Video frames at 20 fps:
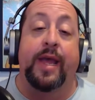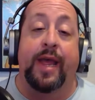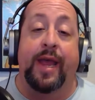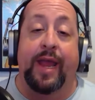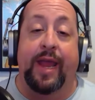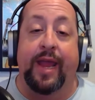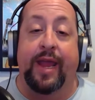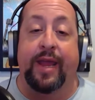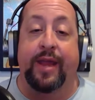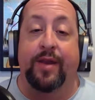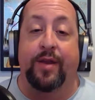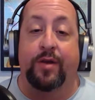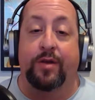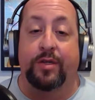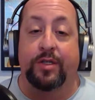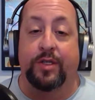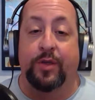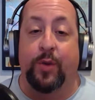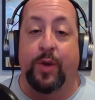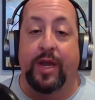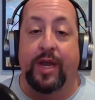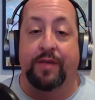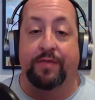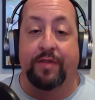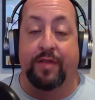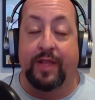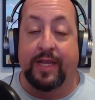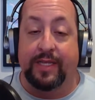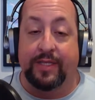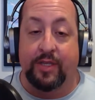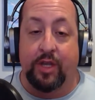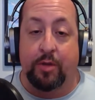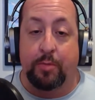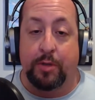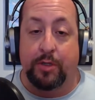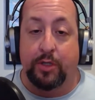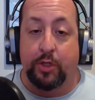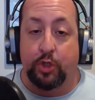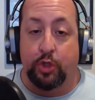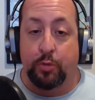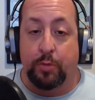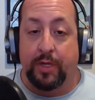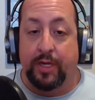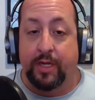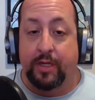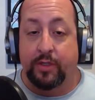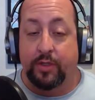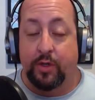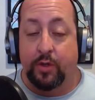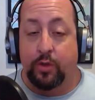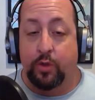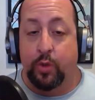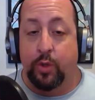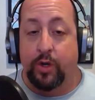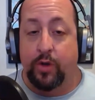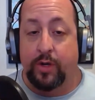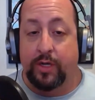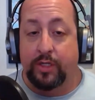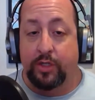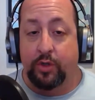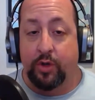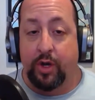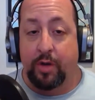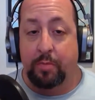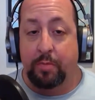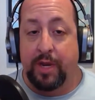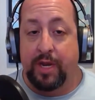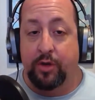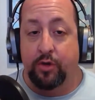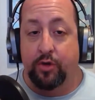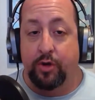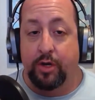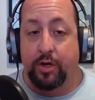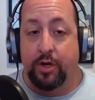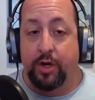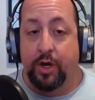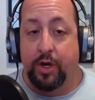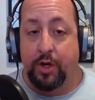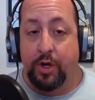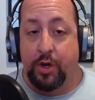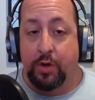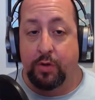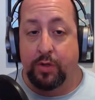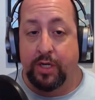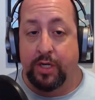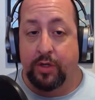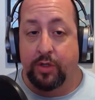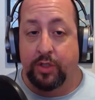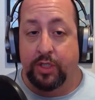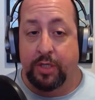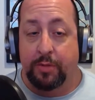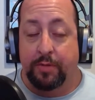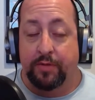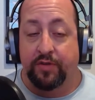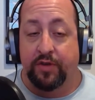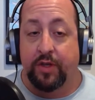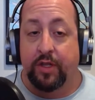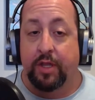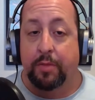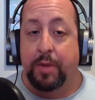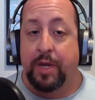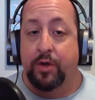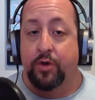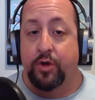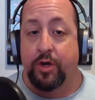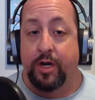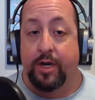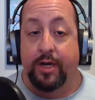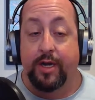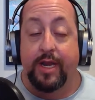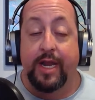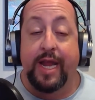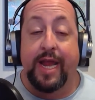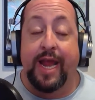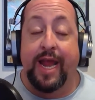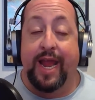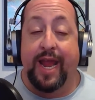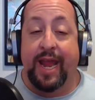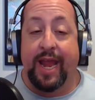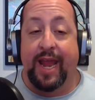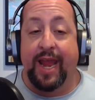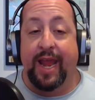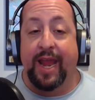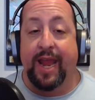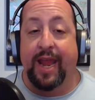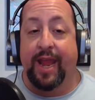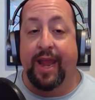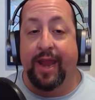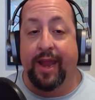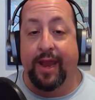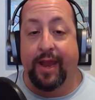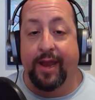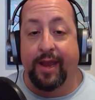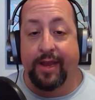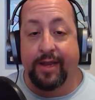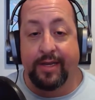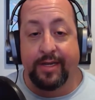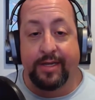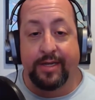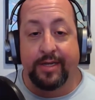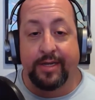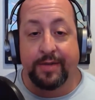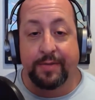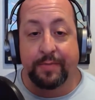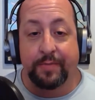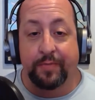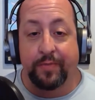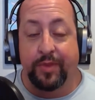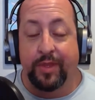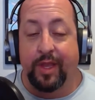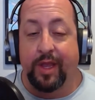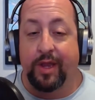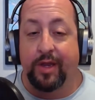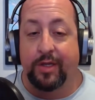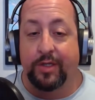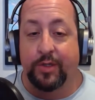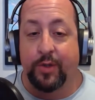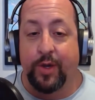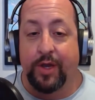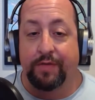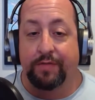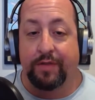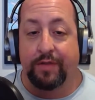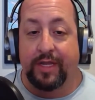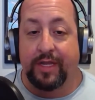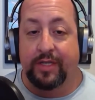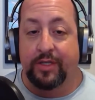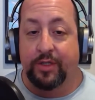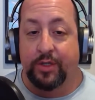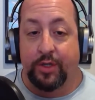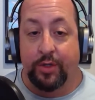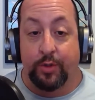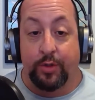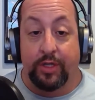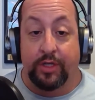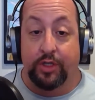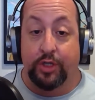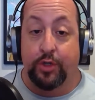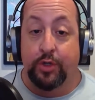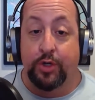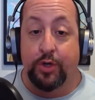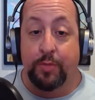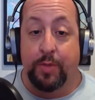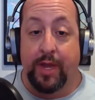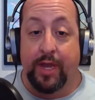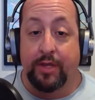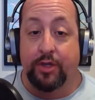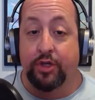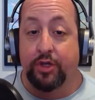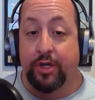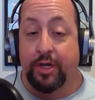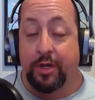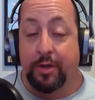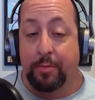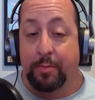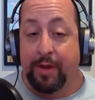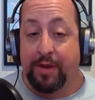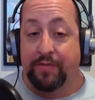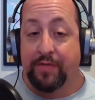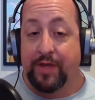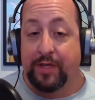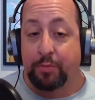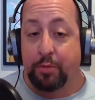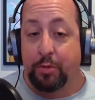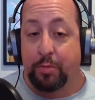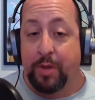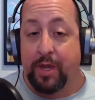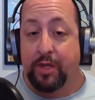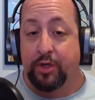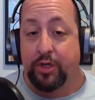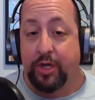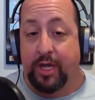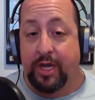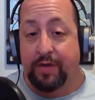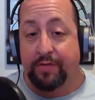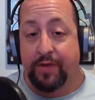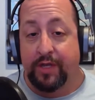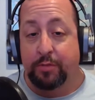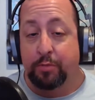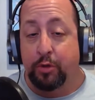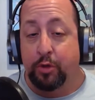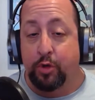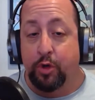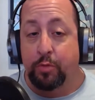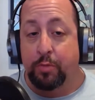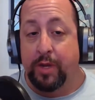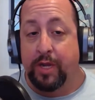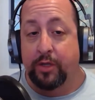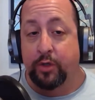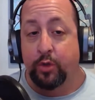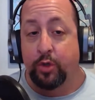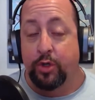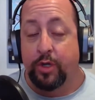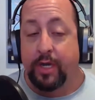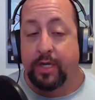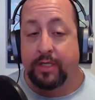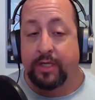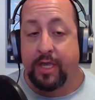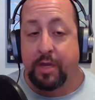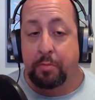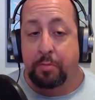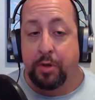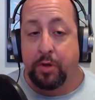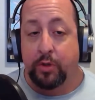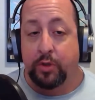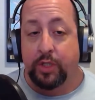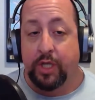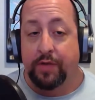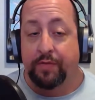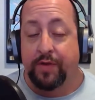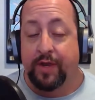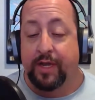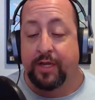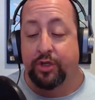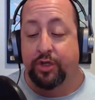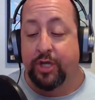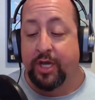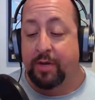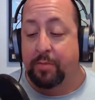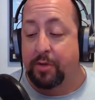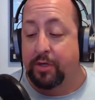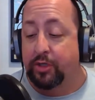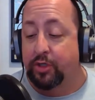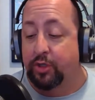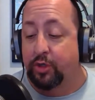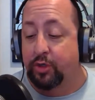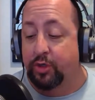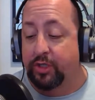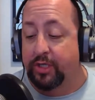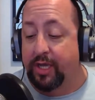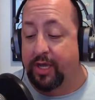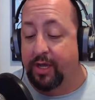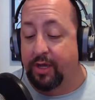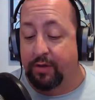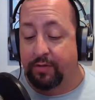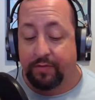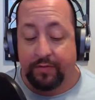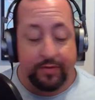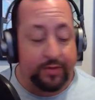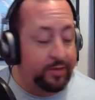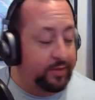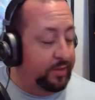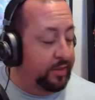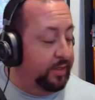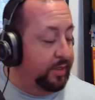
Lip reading: And also, I have the links to all my social media. So Twitter, Instagram, Patreon, no tier said on the Patreon. And I also have links to this YouTube page, my Facebook page, and a Facebook group page where you guys can post stuff and chat amongst yourselves.